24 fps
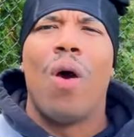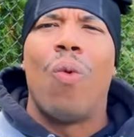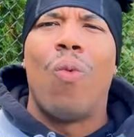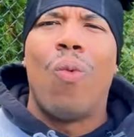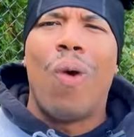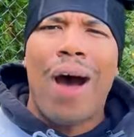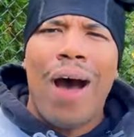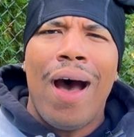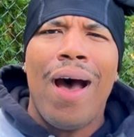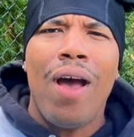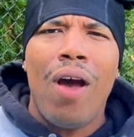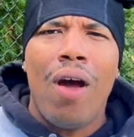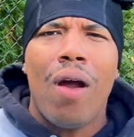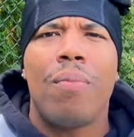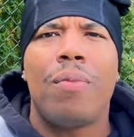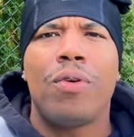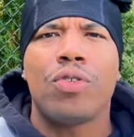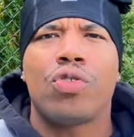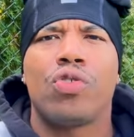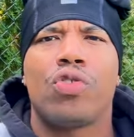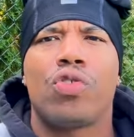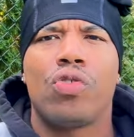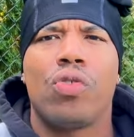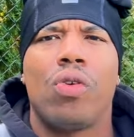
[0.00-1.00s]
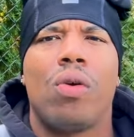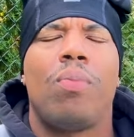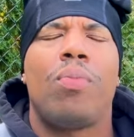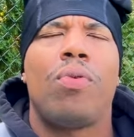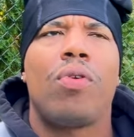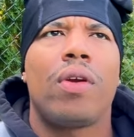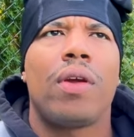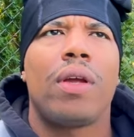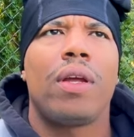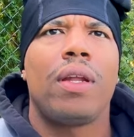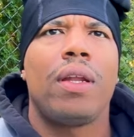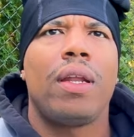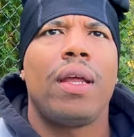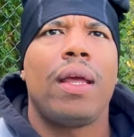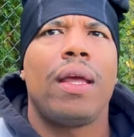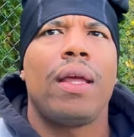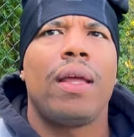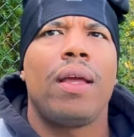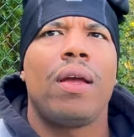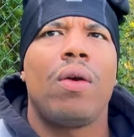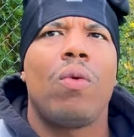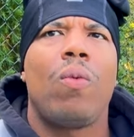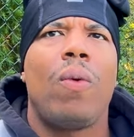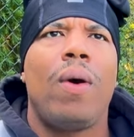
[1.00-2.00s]
why are muscles so important
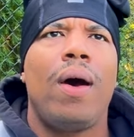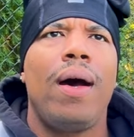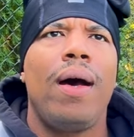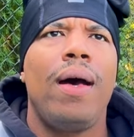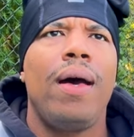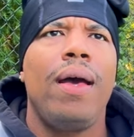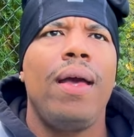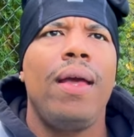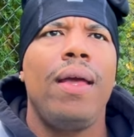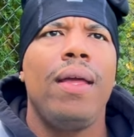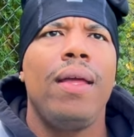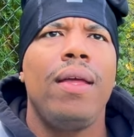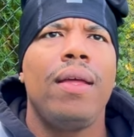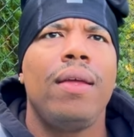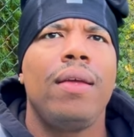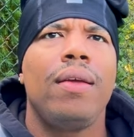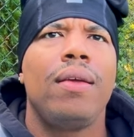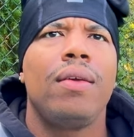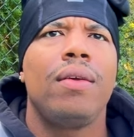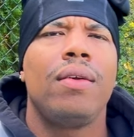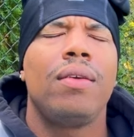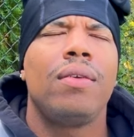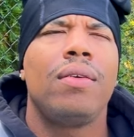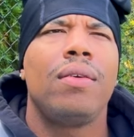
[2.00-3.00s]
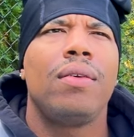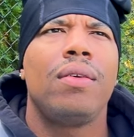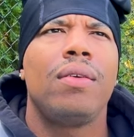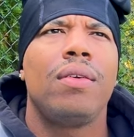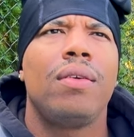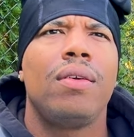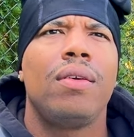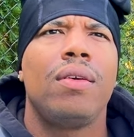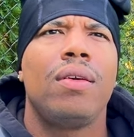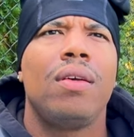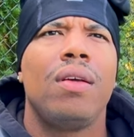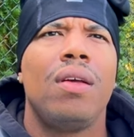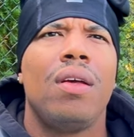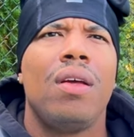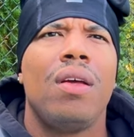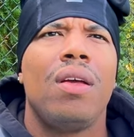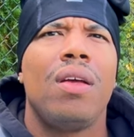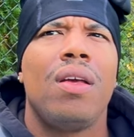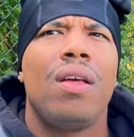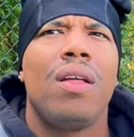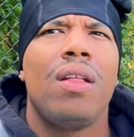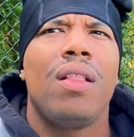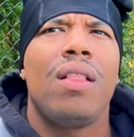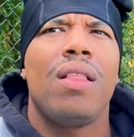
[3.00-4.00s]
and why
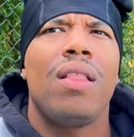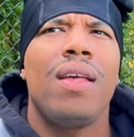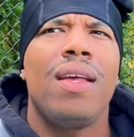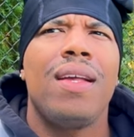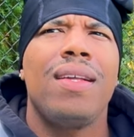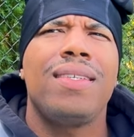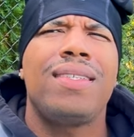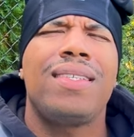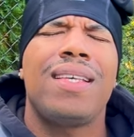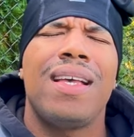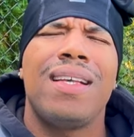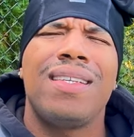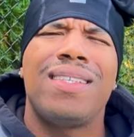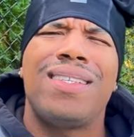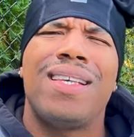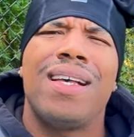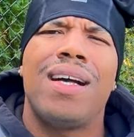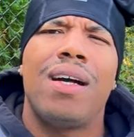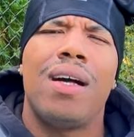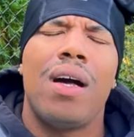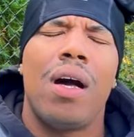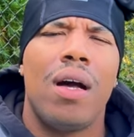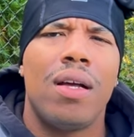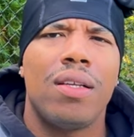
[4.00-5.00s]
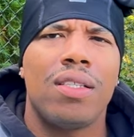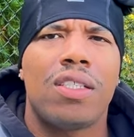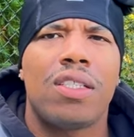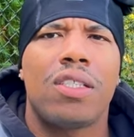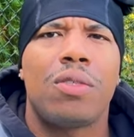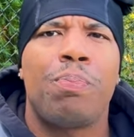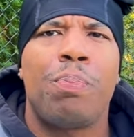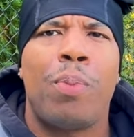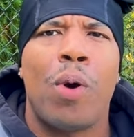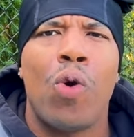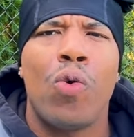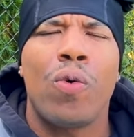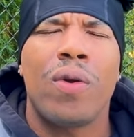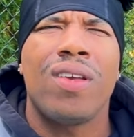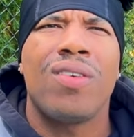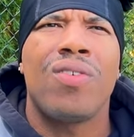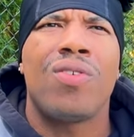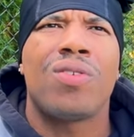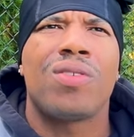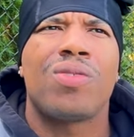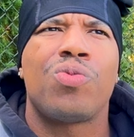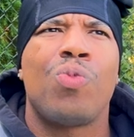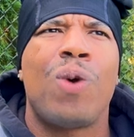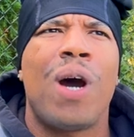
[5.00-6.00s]
it's it's uh, unspoken
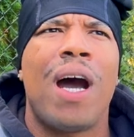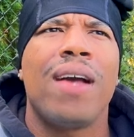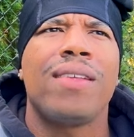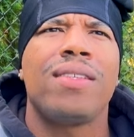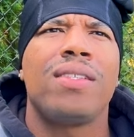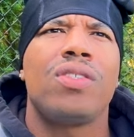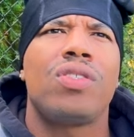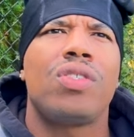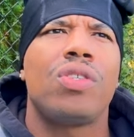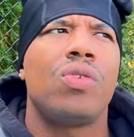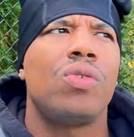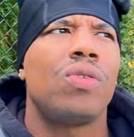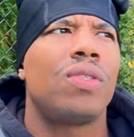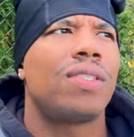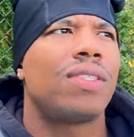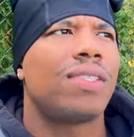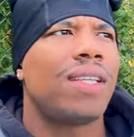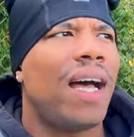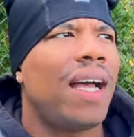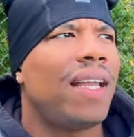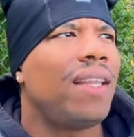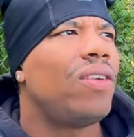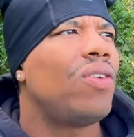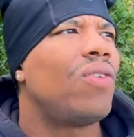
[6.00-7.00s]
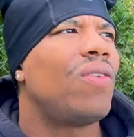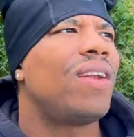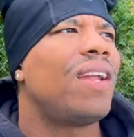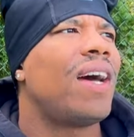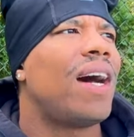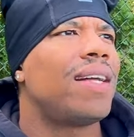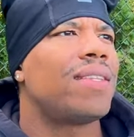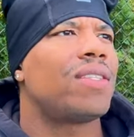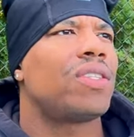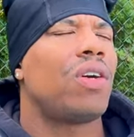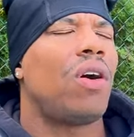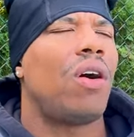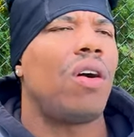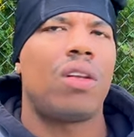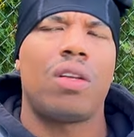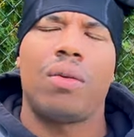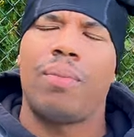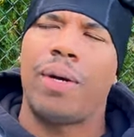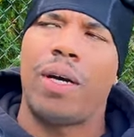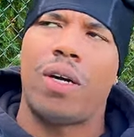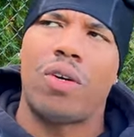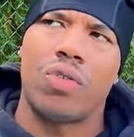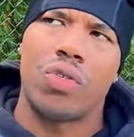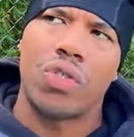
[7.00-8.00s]
or why is it so silent or not talked
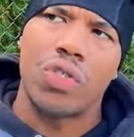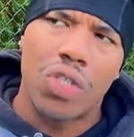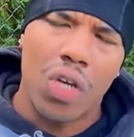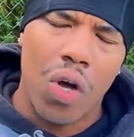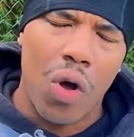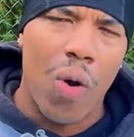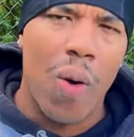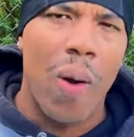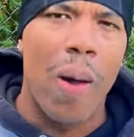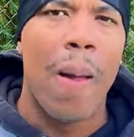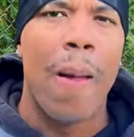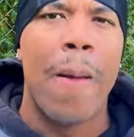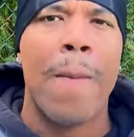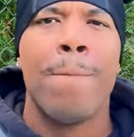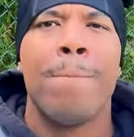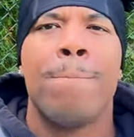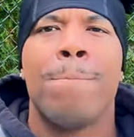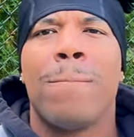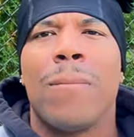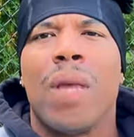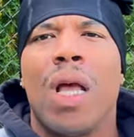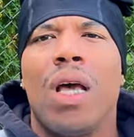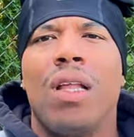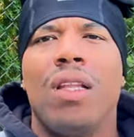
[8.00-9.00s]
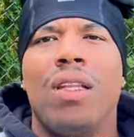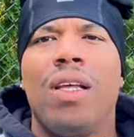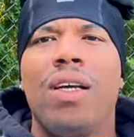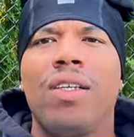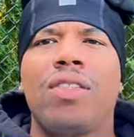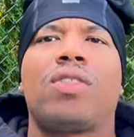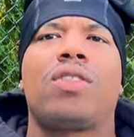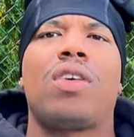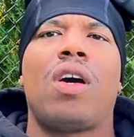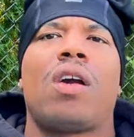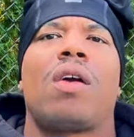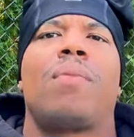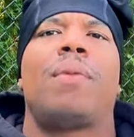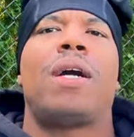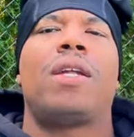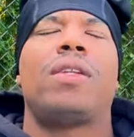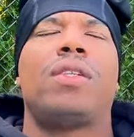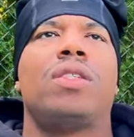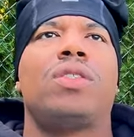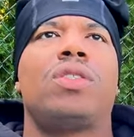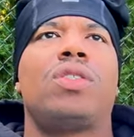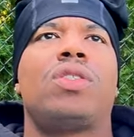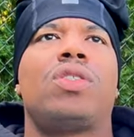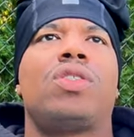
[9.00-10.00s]
about so let's talk about
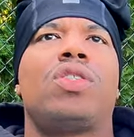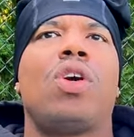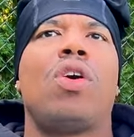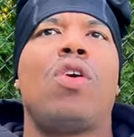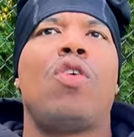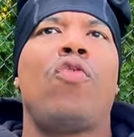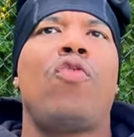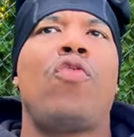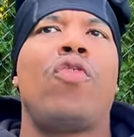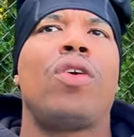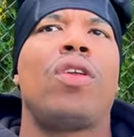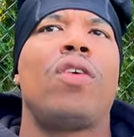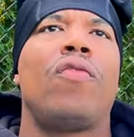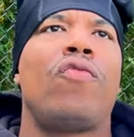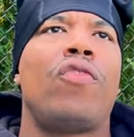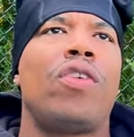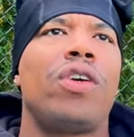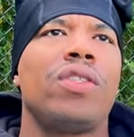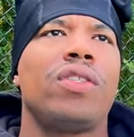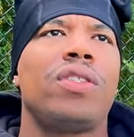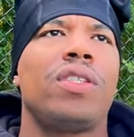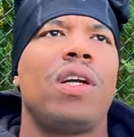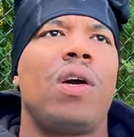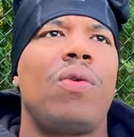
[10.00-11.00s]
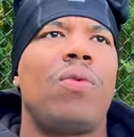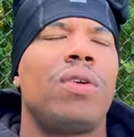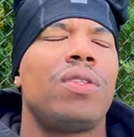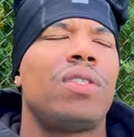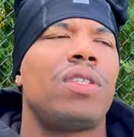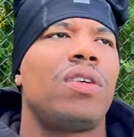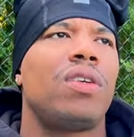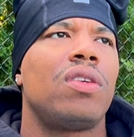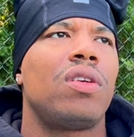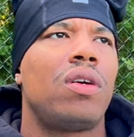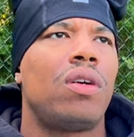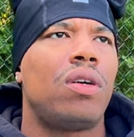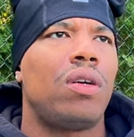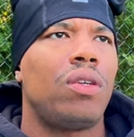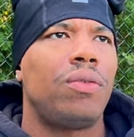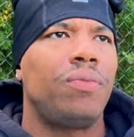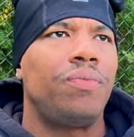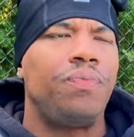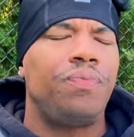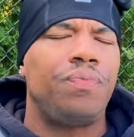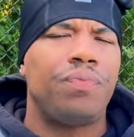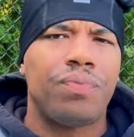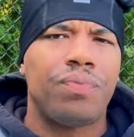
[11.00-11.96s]
this so for the first thing i want to tell y'all